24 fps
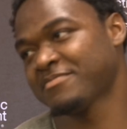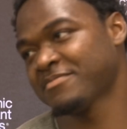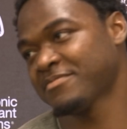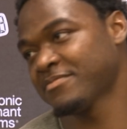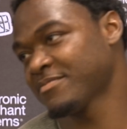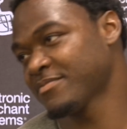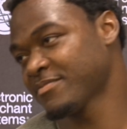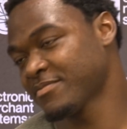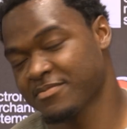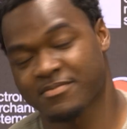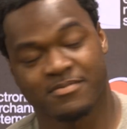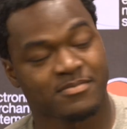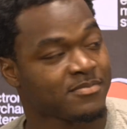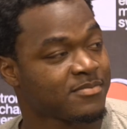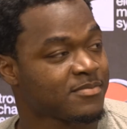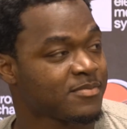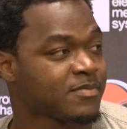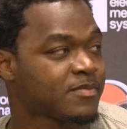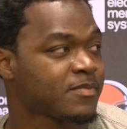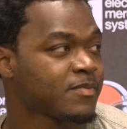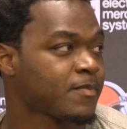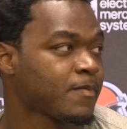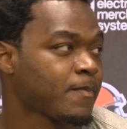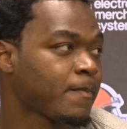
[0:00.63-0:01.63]
Was the
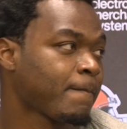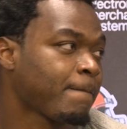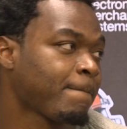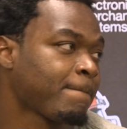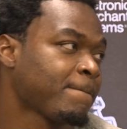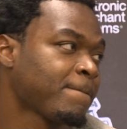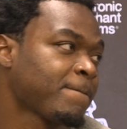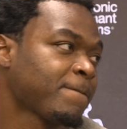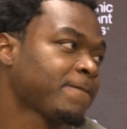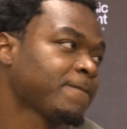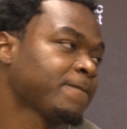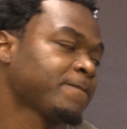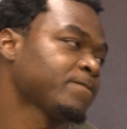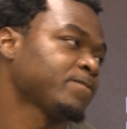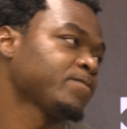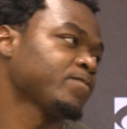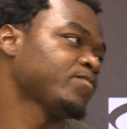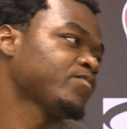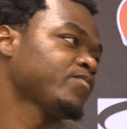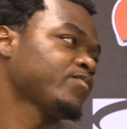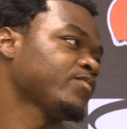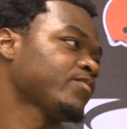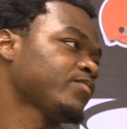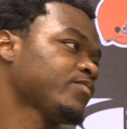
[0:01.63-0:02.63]
groin something you were worried that
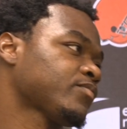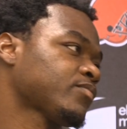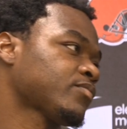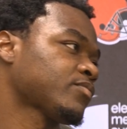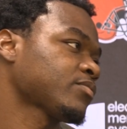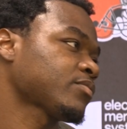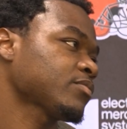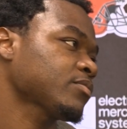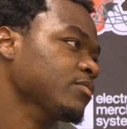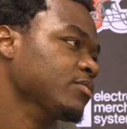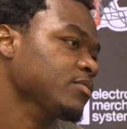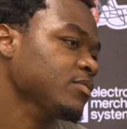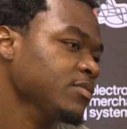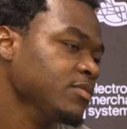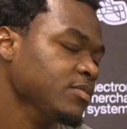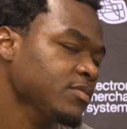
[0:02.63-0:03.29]
might keep you out?